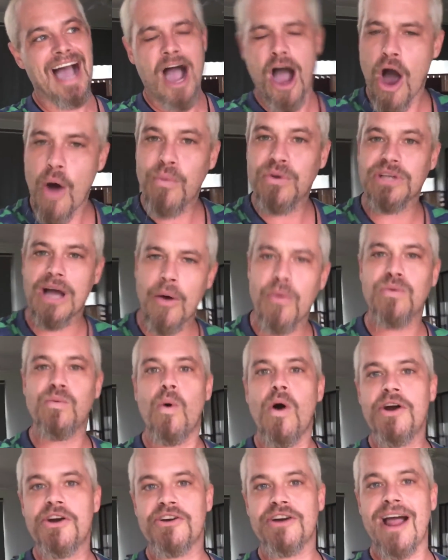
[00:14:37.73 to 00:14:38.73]
I
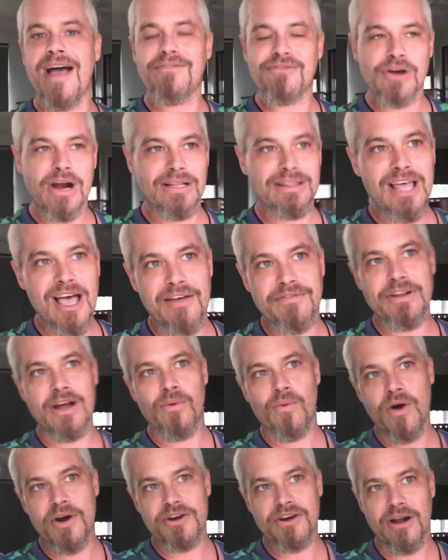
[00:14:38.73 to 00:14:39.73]
wondered after I left,
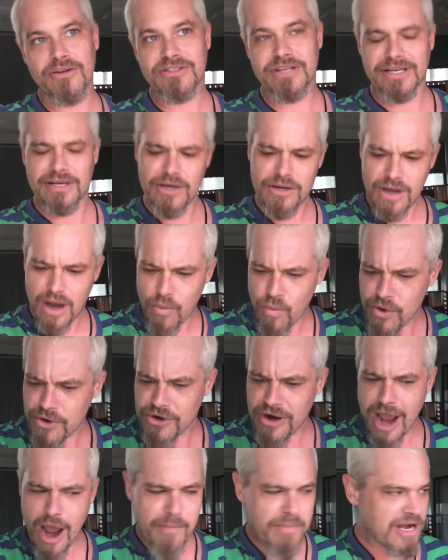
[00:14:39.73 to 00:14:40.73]
I was like, I
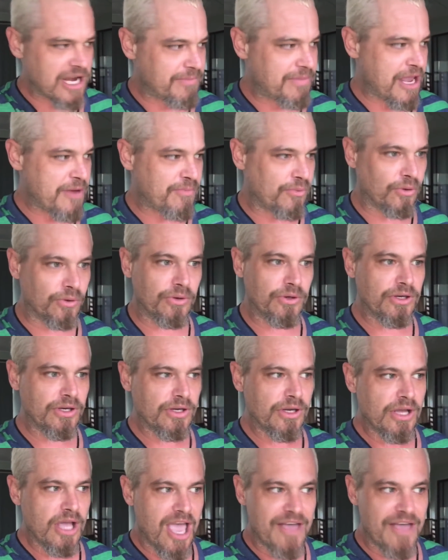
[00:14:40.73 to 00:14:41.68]
wonder how many people,